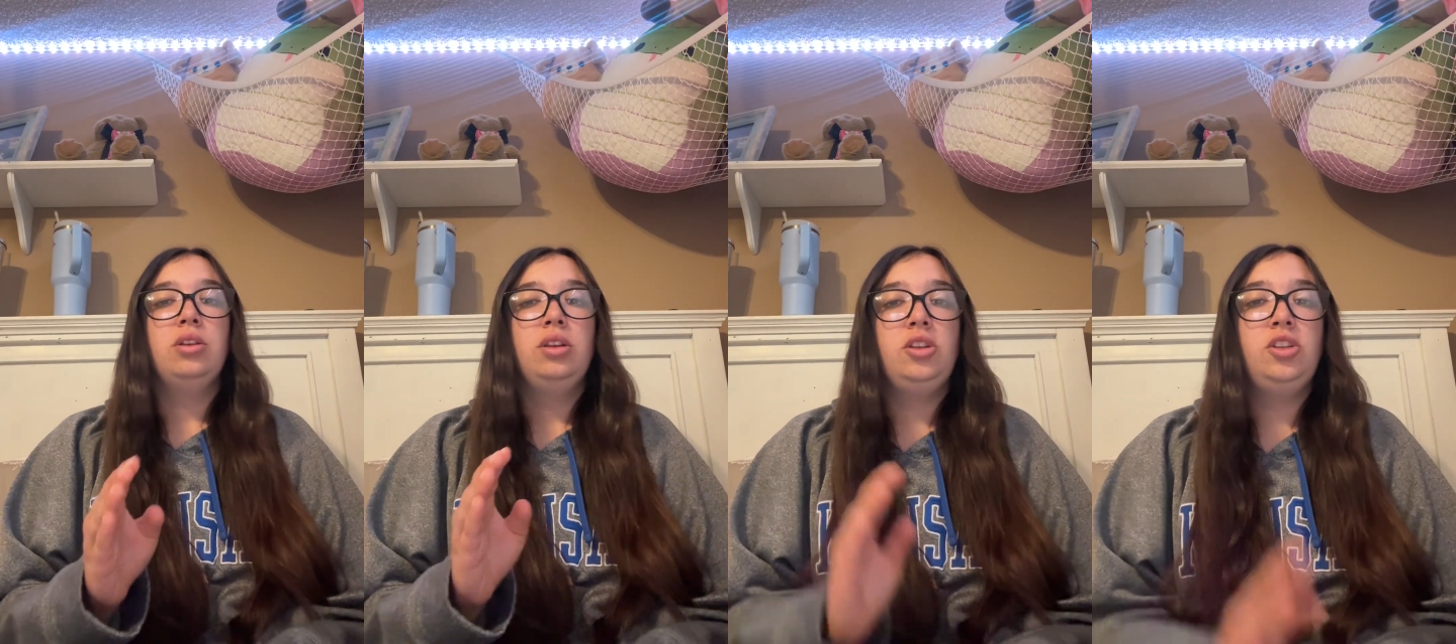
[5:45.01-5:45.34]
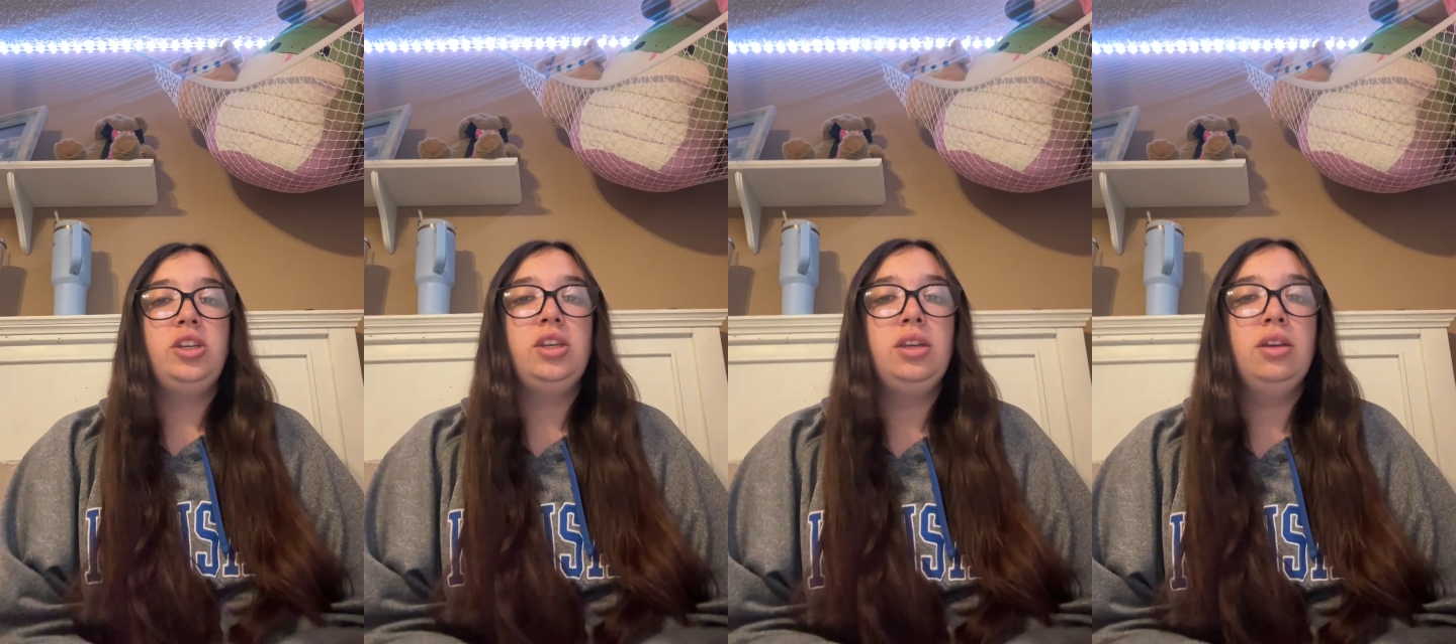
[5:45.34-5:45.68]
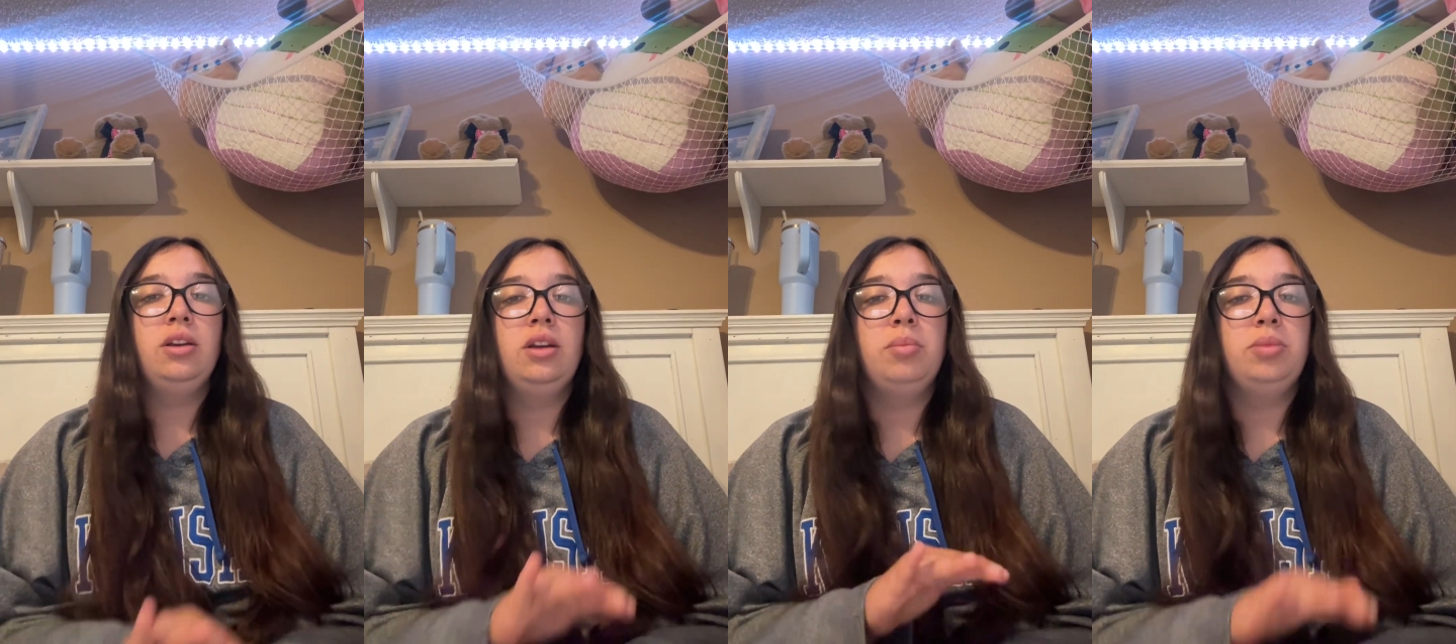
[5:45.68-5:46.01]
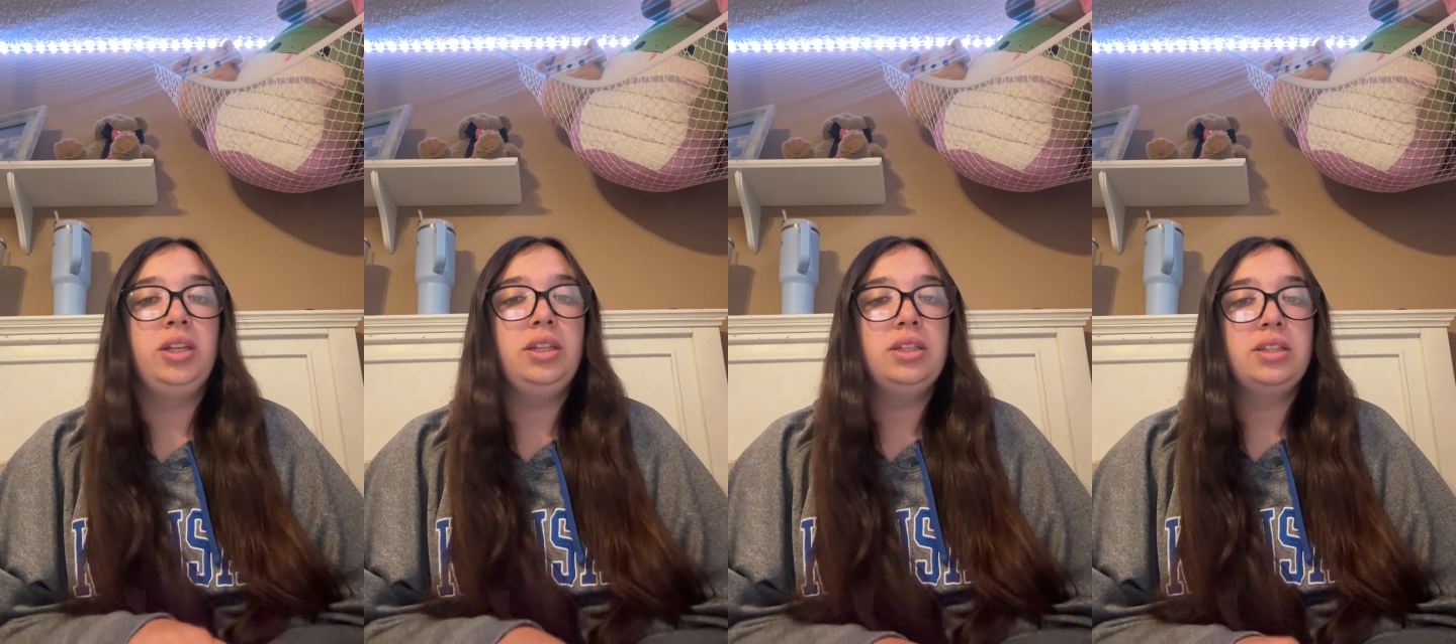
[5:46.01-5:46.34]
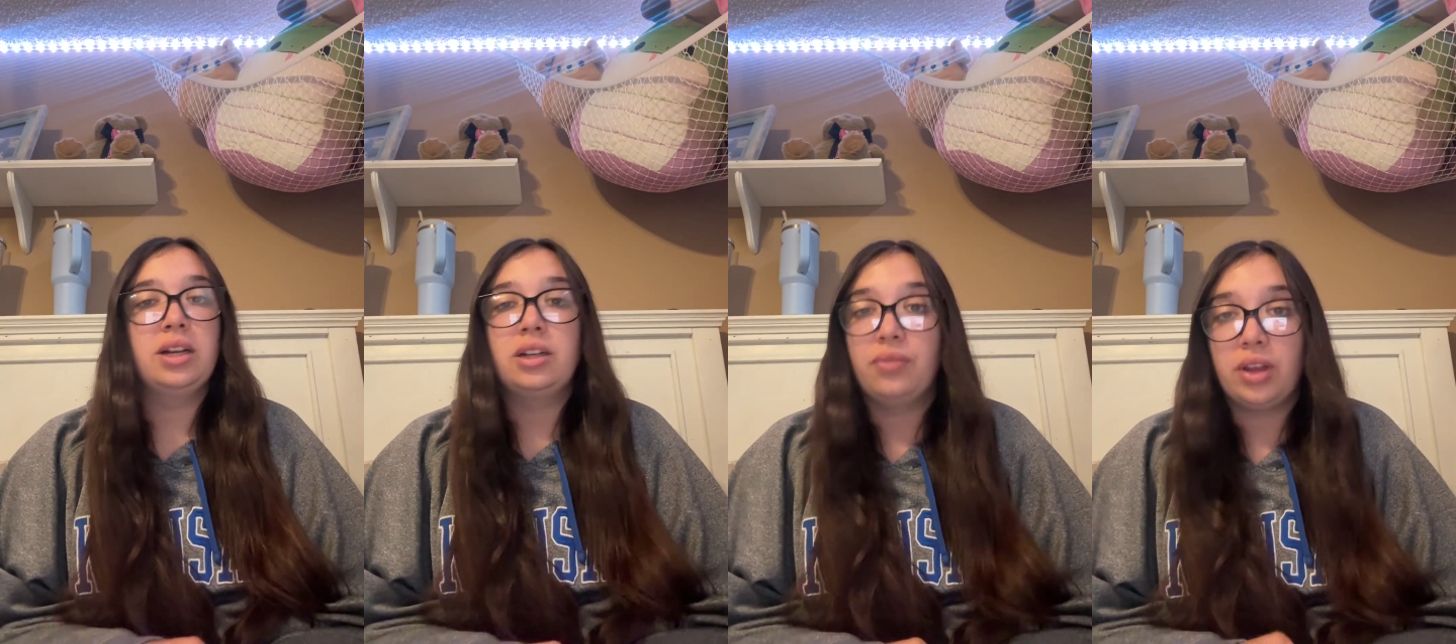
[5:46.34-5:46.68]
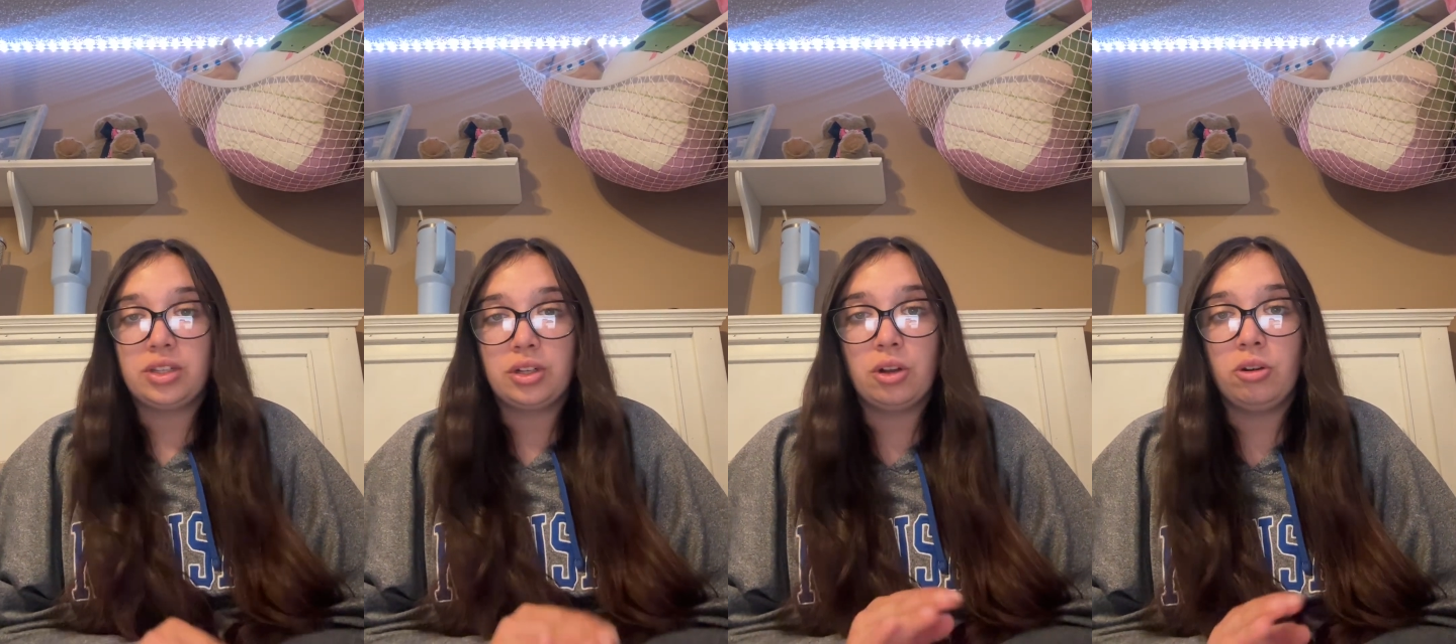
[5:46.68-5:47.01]
she completely
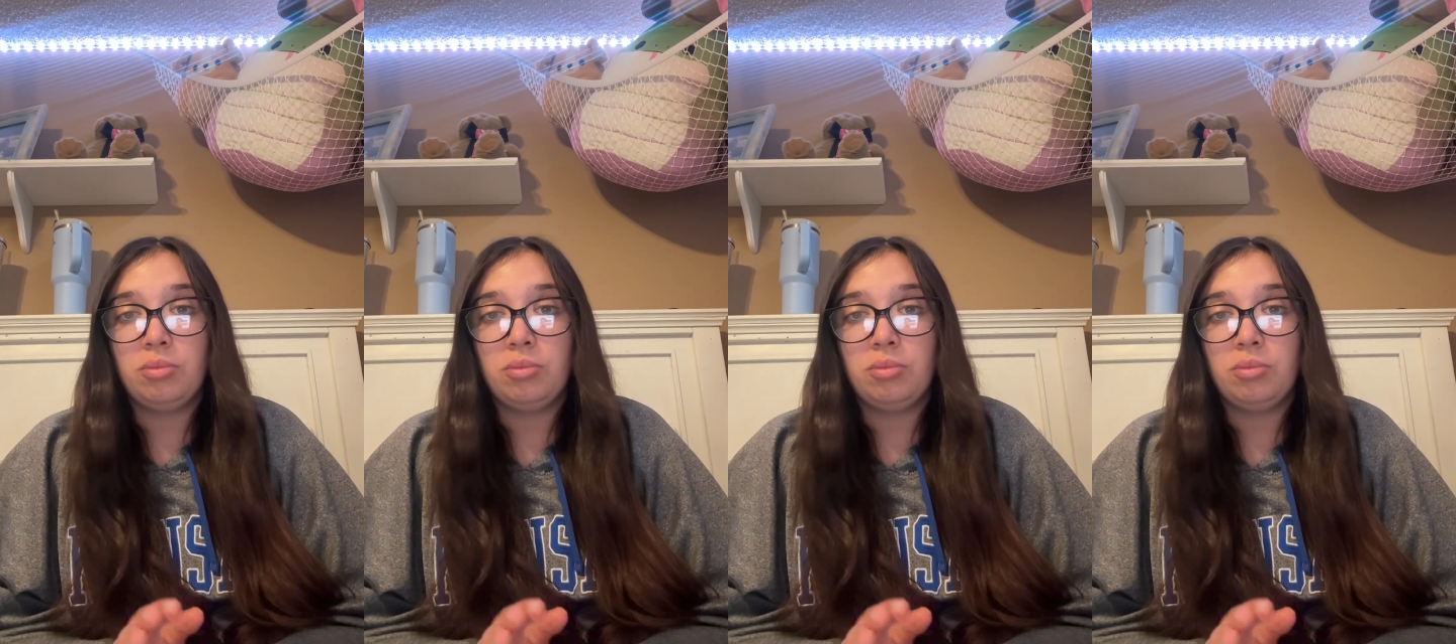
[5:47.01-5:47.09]
sacrificed her own